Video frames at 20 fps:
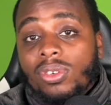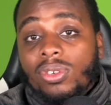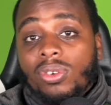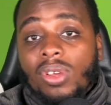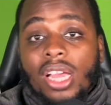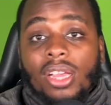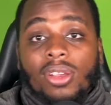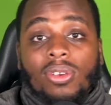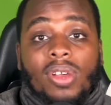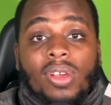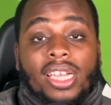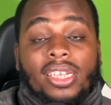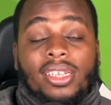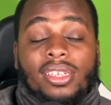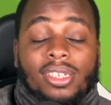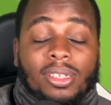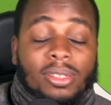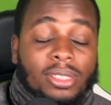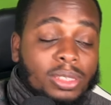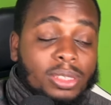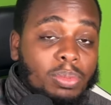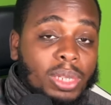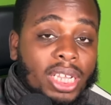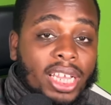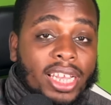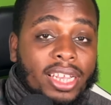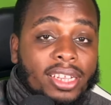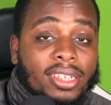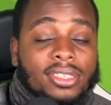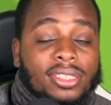do I go after these
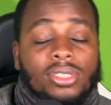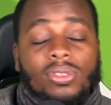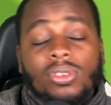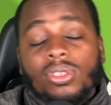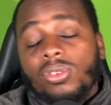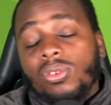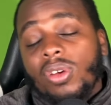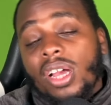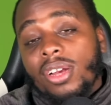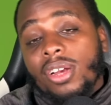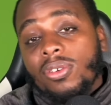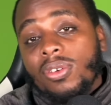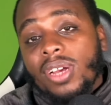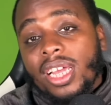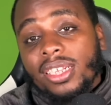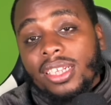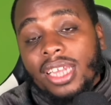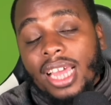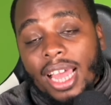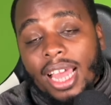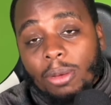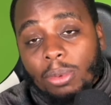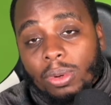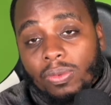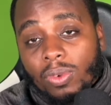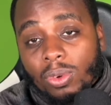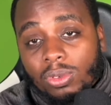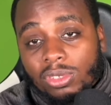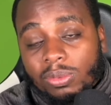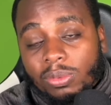players or do I go after Howie
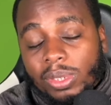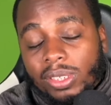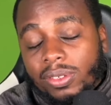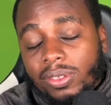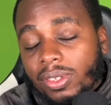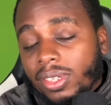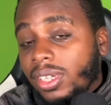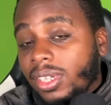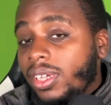Roseman